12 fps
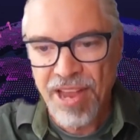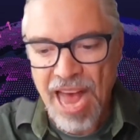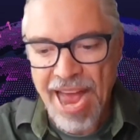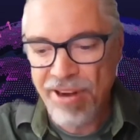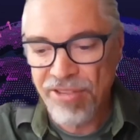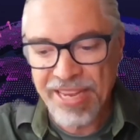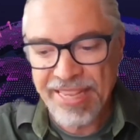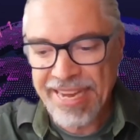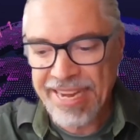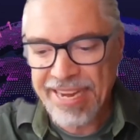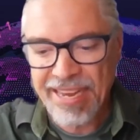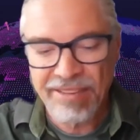I don't think
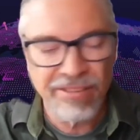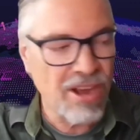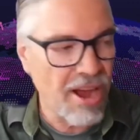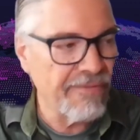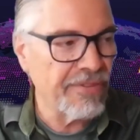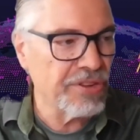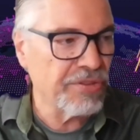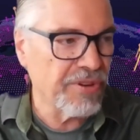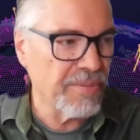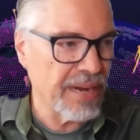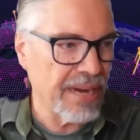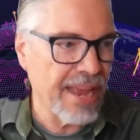that in a conference
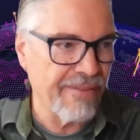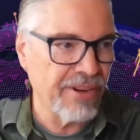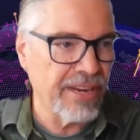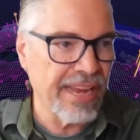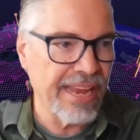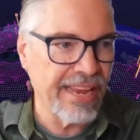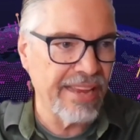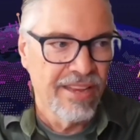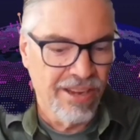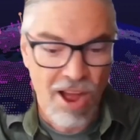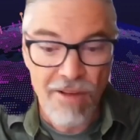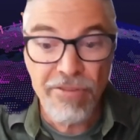room, in an everyday
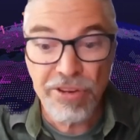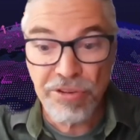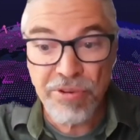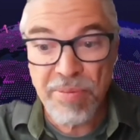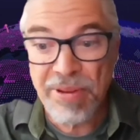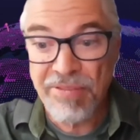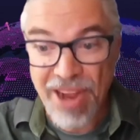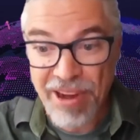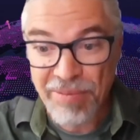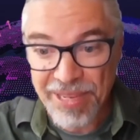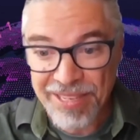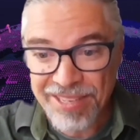conference room
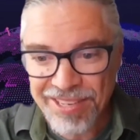environment,